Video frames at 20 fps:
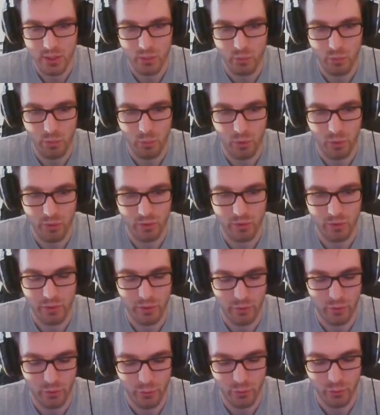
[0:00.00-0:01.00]
we want
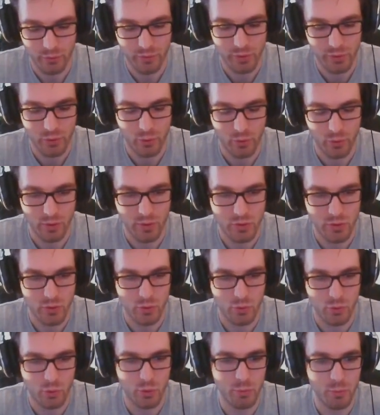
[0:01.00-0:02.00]
our UV coordinates. So
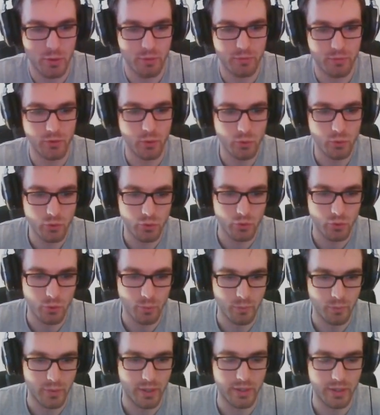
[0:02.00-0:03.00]
it's going to be a float 2,
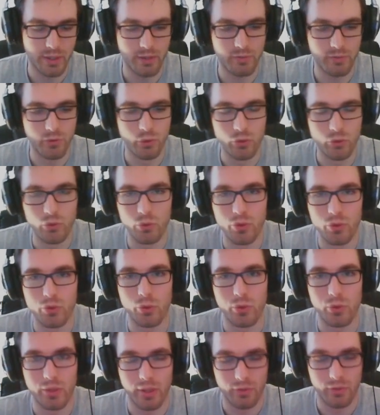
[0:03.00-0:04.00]
and that float 2 is
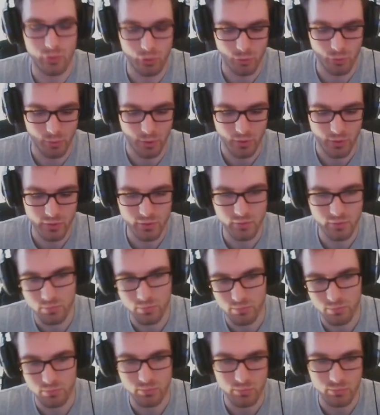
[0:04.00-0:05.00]
going to have two parts,
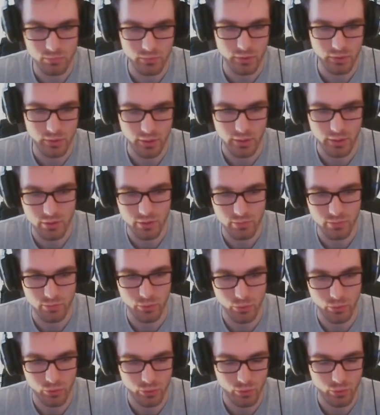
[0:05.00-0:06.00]
hence
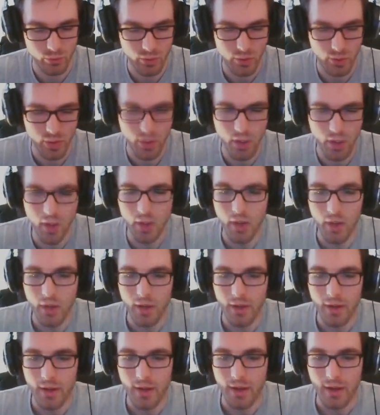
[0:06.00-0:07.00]
float 2.
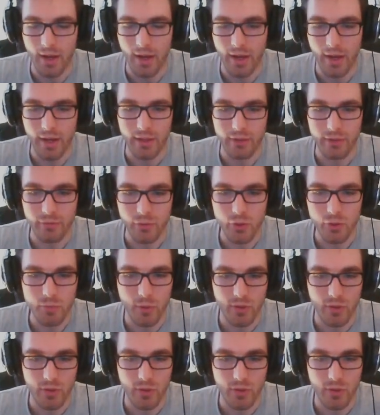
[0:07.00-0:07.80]
And the first part